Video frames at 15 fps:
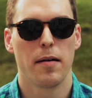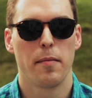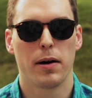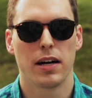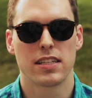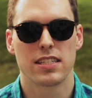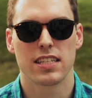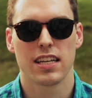
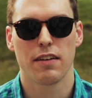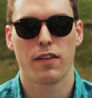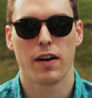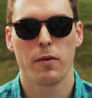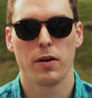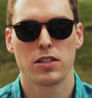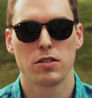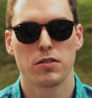But if I
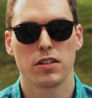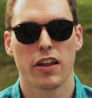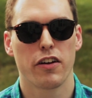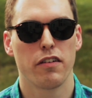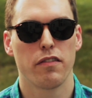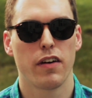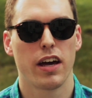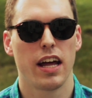went to
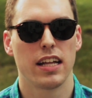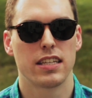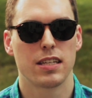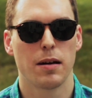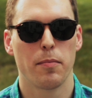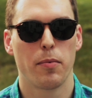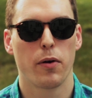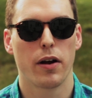another event at
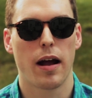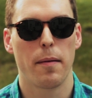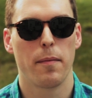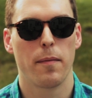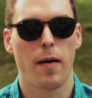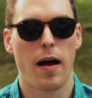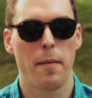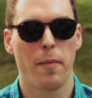some point,
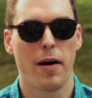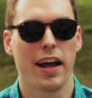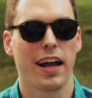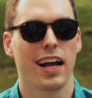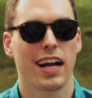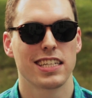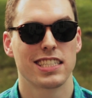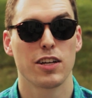I
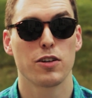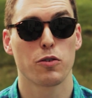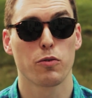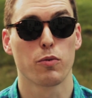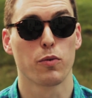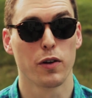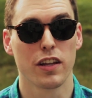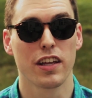might, because those are
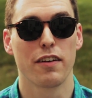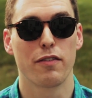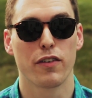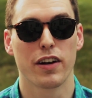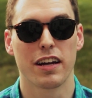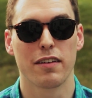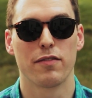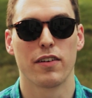really
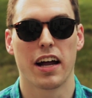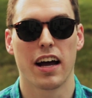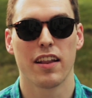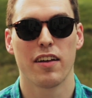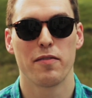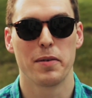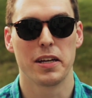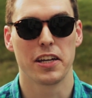freaking fun. I
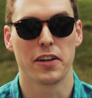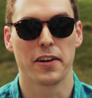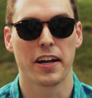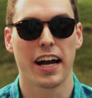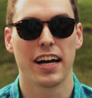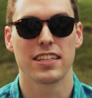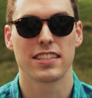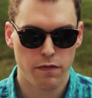love meeting you
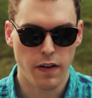guys.